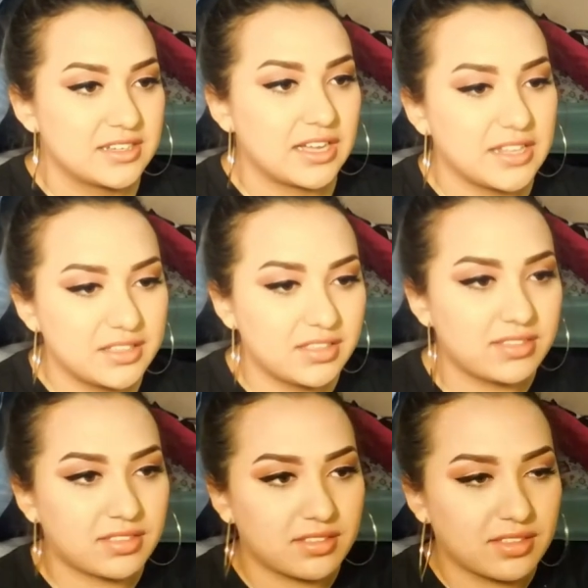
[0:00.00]
I like
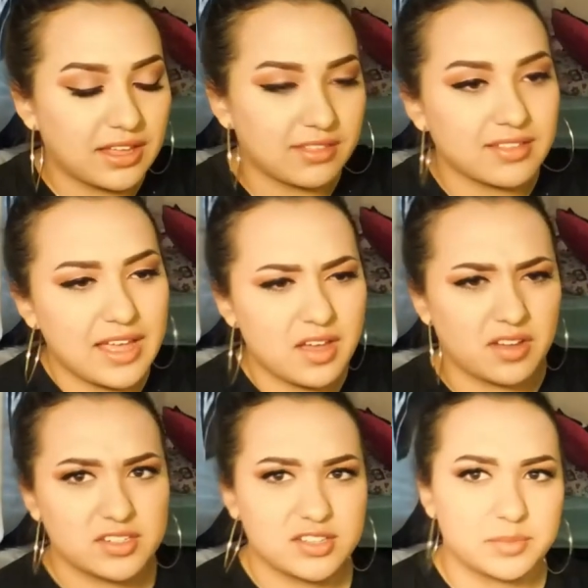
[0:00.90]
this, like, set
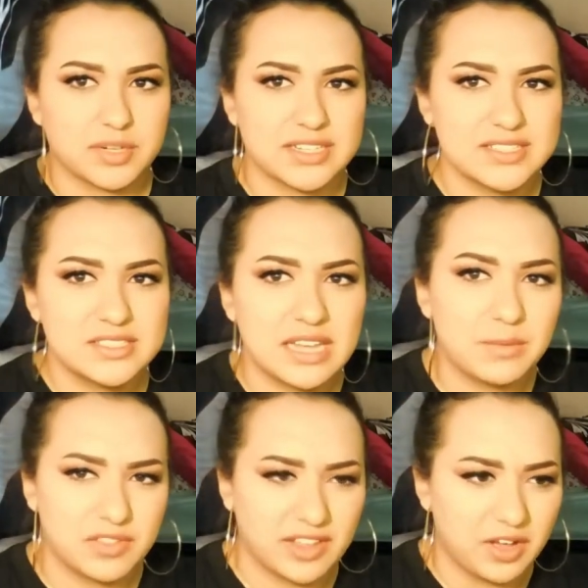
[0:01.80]
under the bridge and
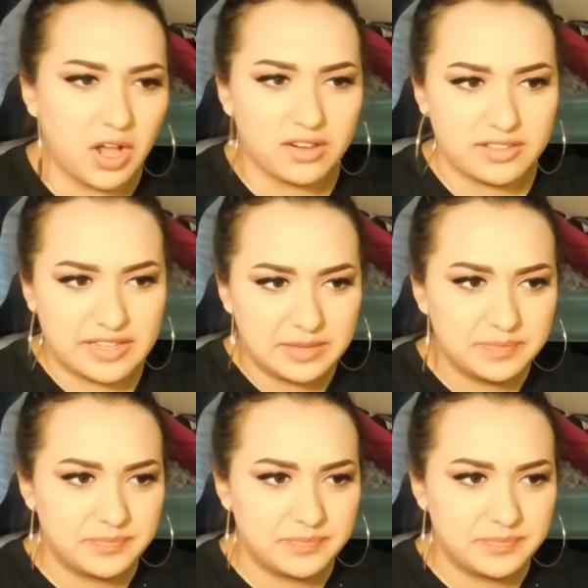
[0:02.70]
with, like, all of them.